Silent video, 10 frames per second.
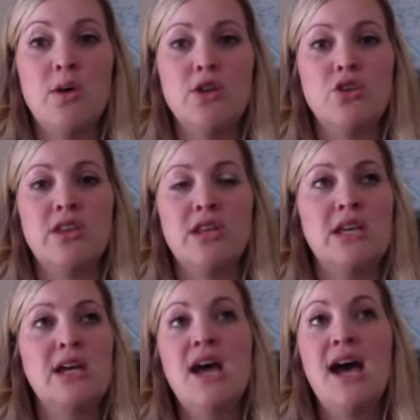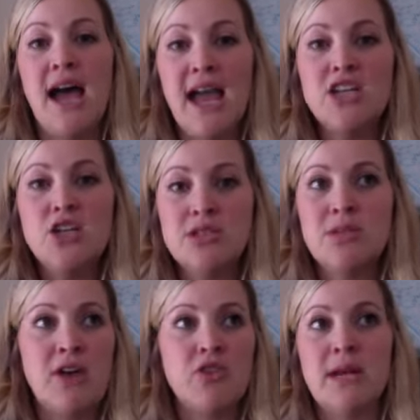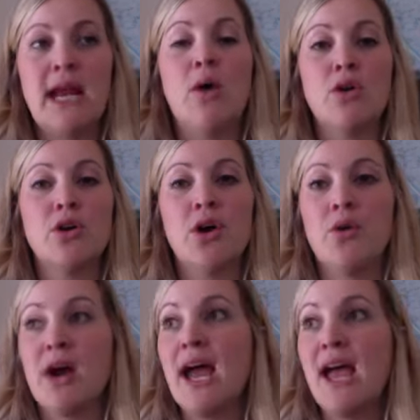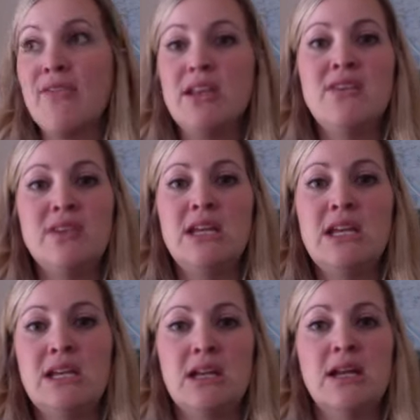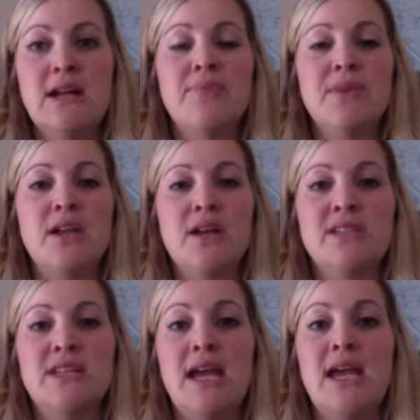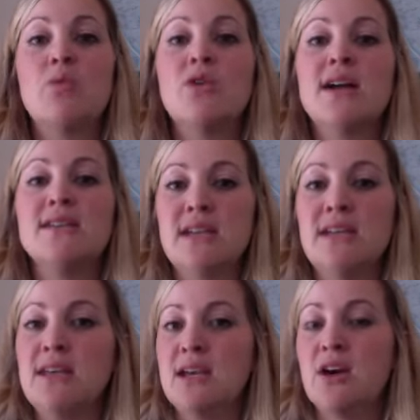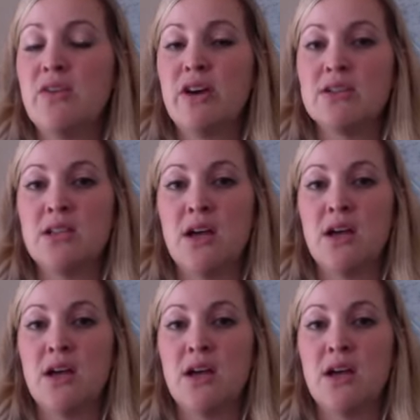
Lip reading: And you're thinking, I had to use the bathroom an hour ago, or I haven't even eaten enough today, and we're not taking care of ourselves,